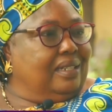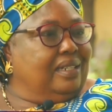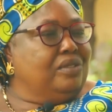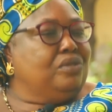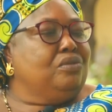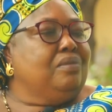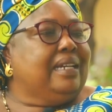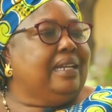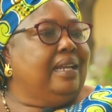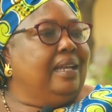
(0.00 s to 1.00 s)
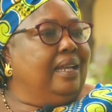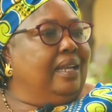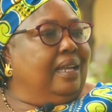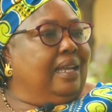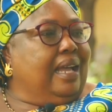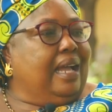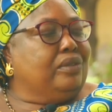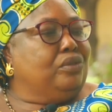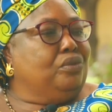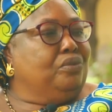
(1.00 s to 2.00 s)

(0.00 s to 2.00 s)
This woman had to